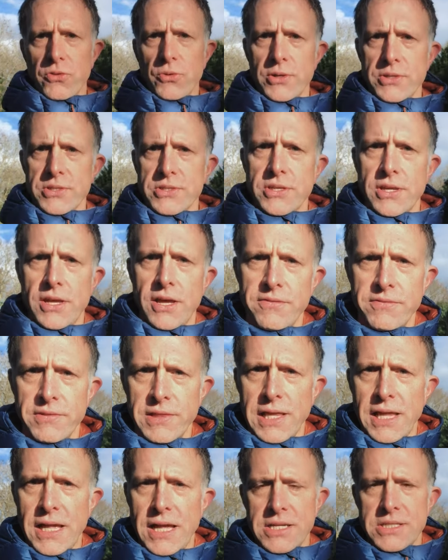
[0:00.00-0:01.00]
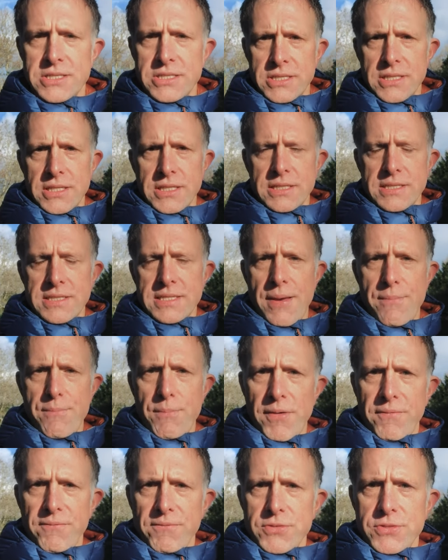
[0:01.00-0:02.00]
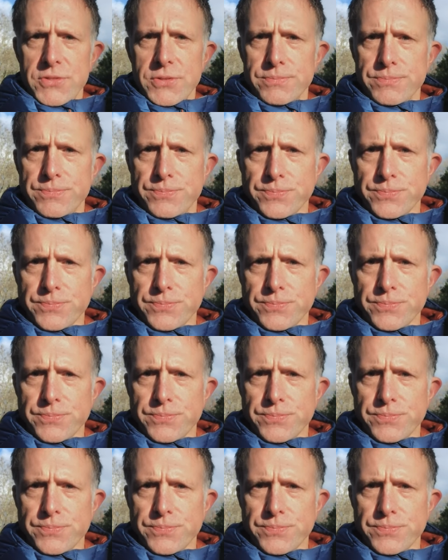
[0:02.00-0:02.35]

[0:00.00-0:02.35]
to us over the last 10 months,